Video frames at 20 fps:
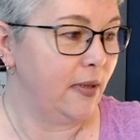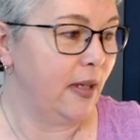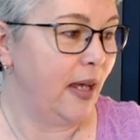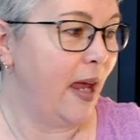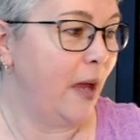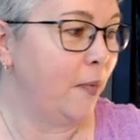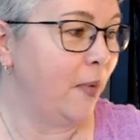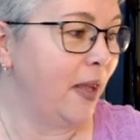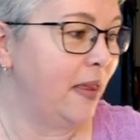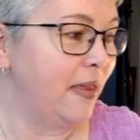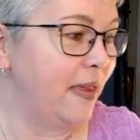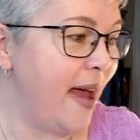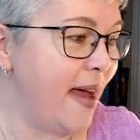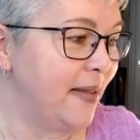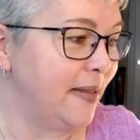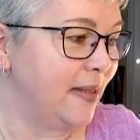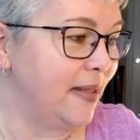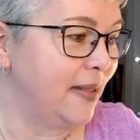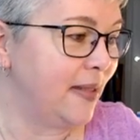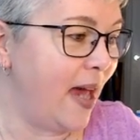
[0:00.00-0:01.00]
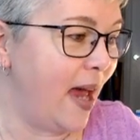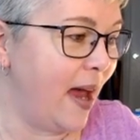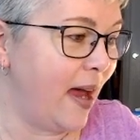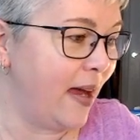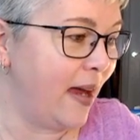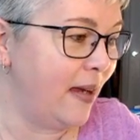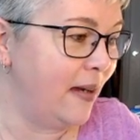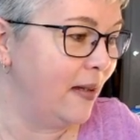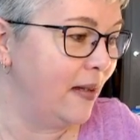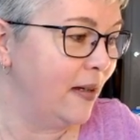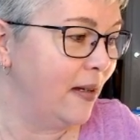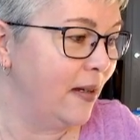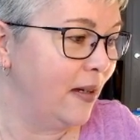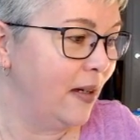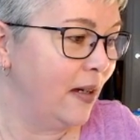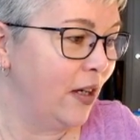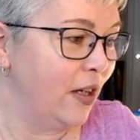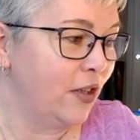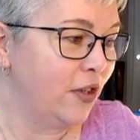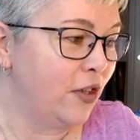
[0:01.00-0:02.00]
And with that said,
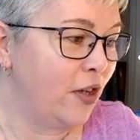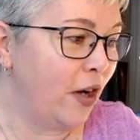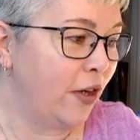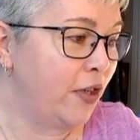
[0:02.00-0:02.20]
y'all,